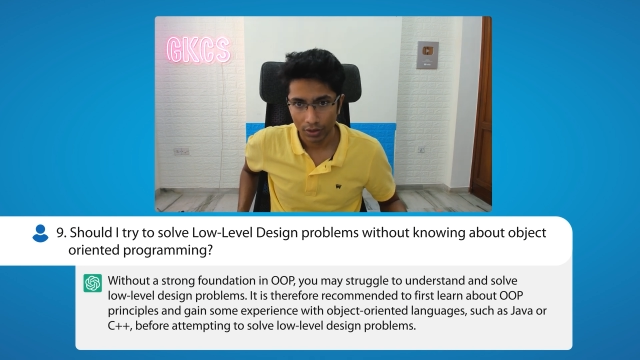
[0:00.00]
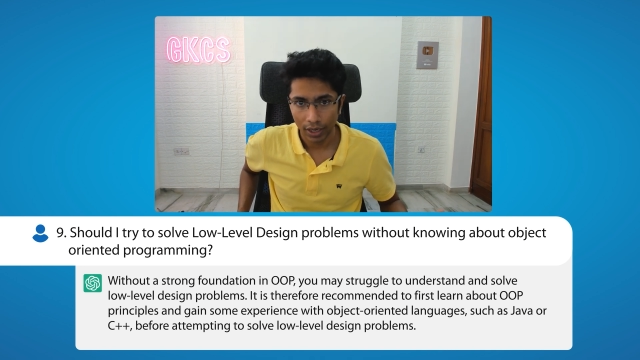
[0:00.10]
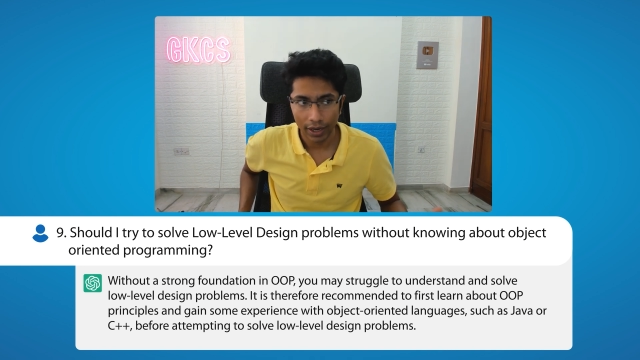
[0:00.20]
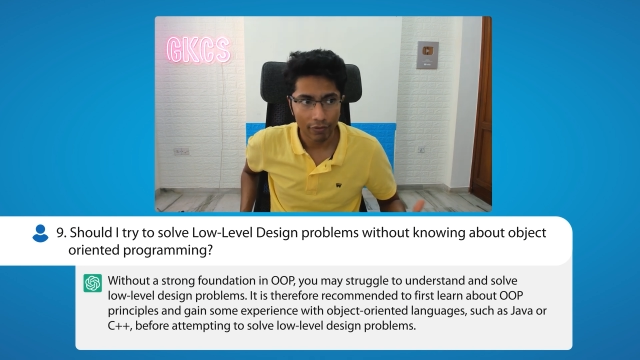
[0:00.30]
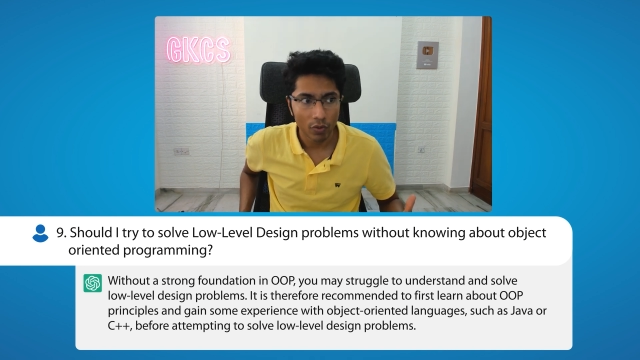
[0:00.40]

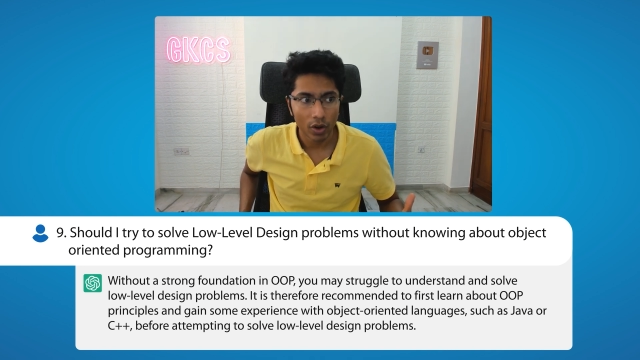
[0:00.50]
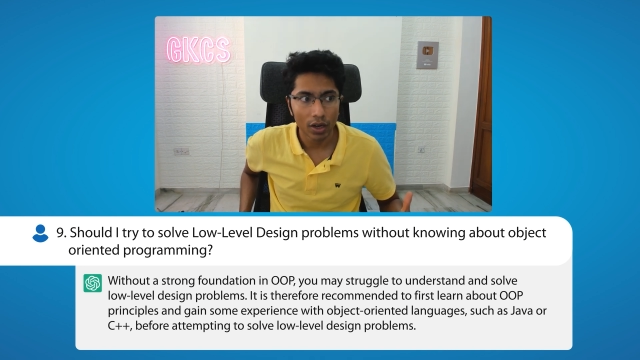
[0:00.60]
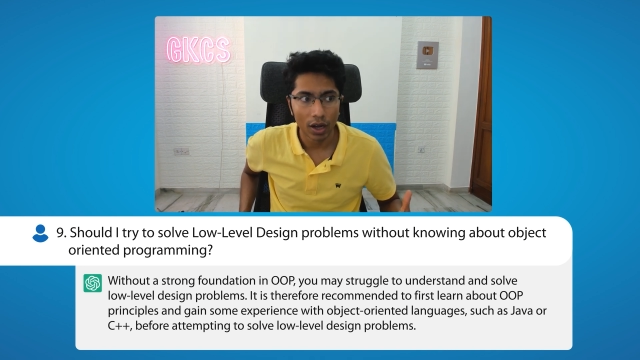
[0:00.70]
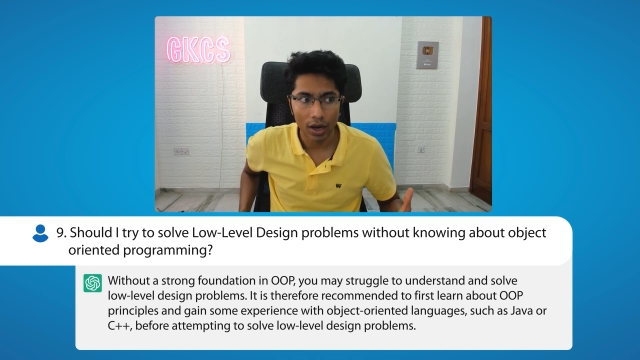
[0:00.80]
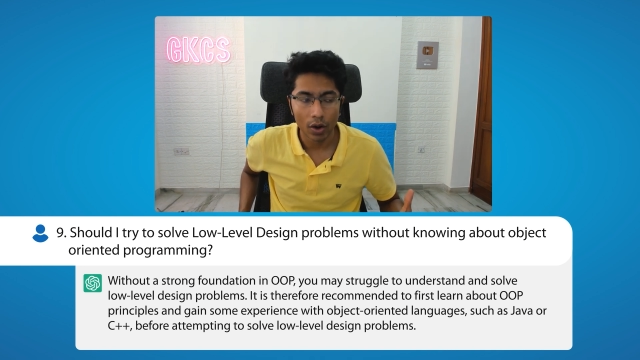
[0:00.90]
and everyone
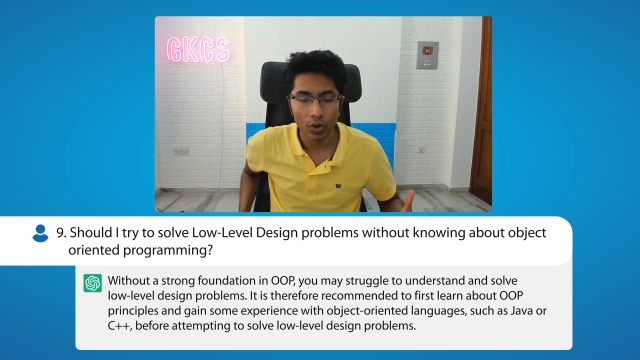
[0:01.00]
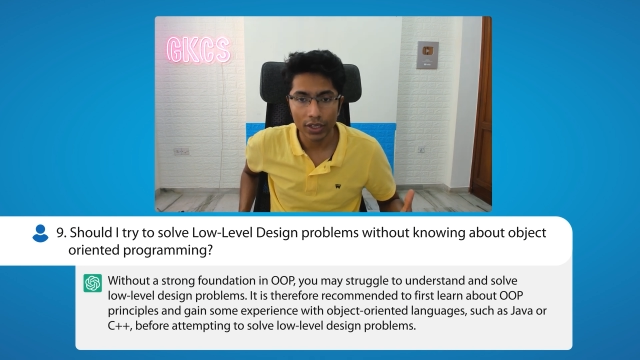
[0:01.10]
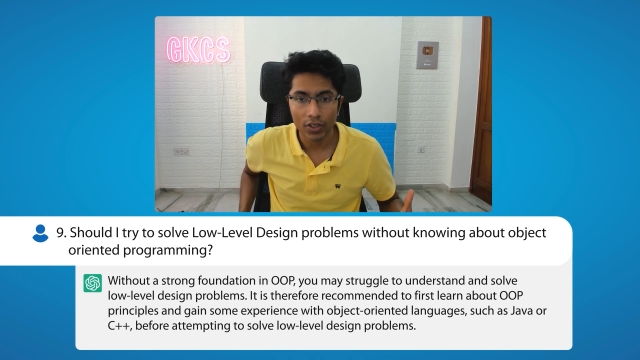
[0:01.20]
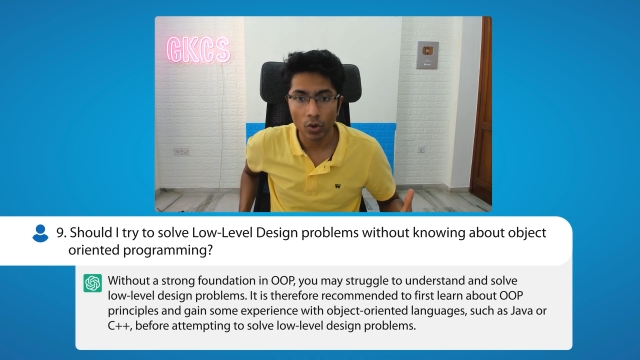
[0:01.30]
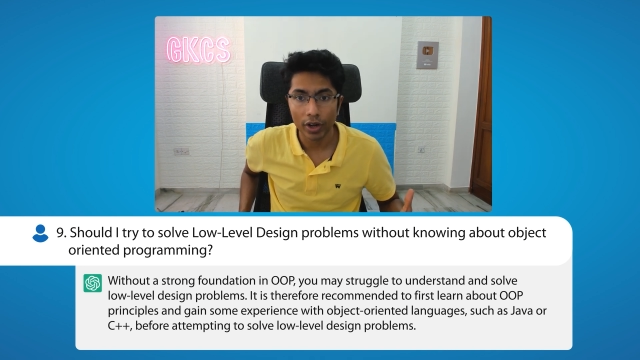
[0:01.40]
around
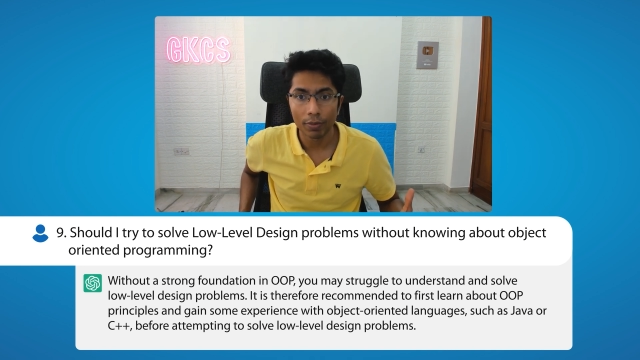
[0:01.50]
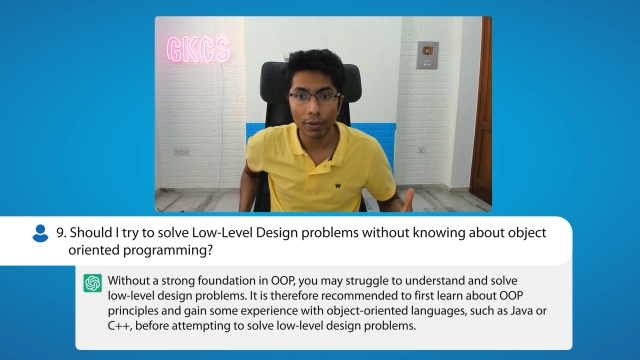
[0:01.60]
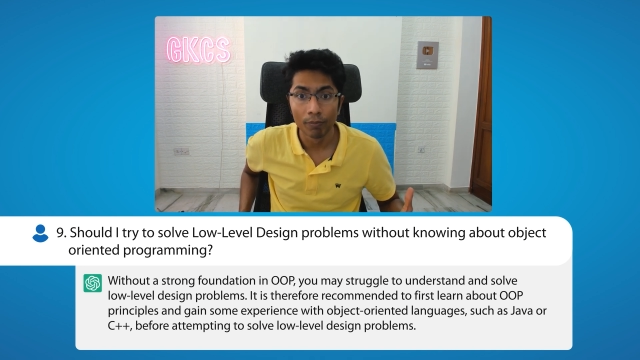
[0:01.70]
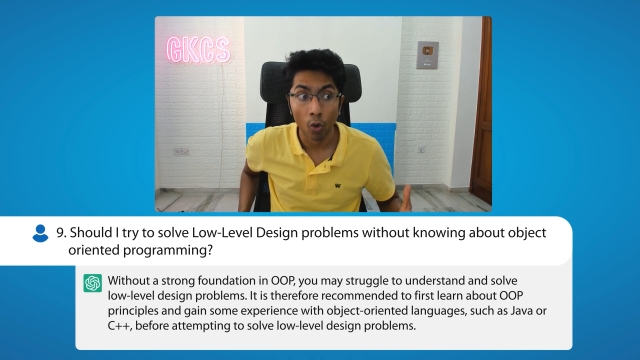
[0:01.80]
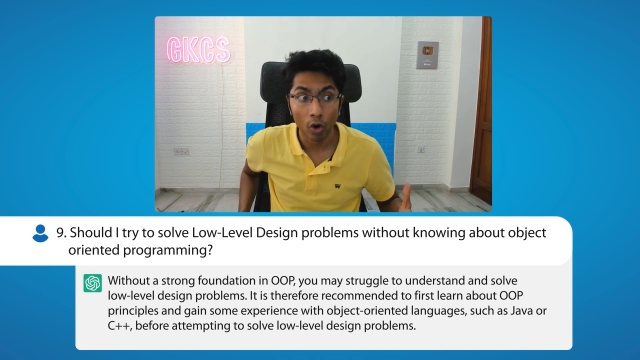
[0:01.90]
is going to be
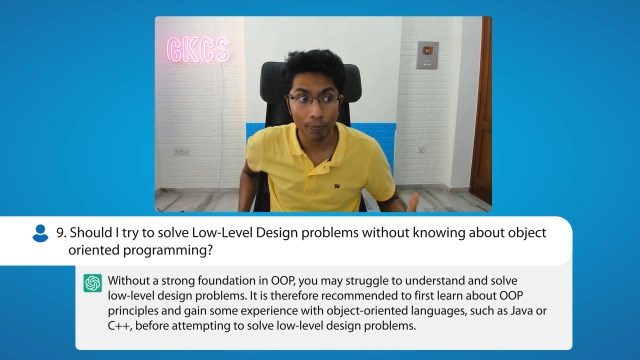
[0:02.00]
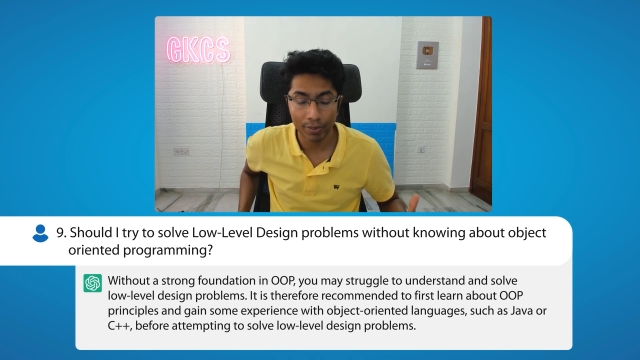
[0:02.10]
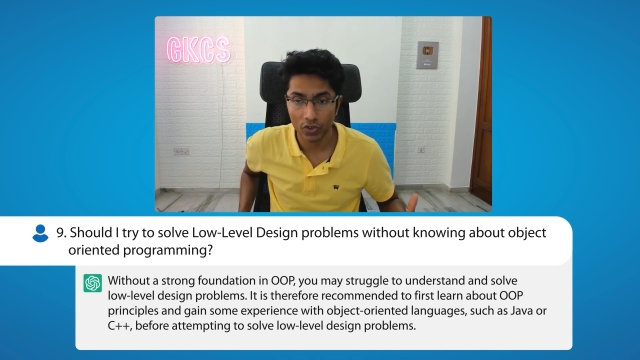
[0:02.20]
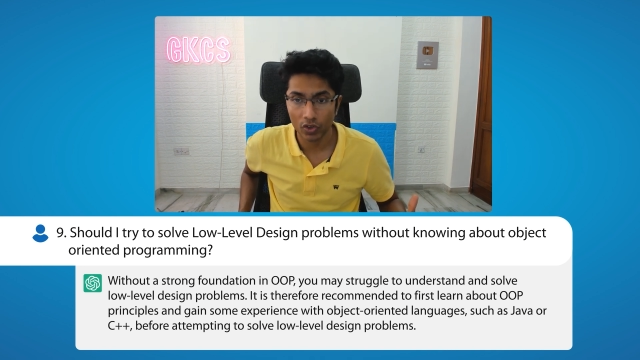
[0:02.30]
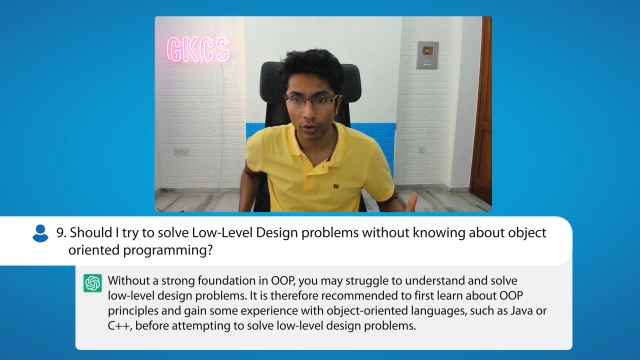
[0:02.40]
more pissed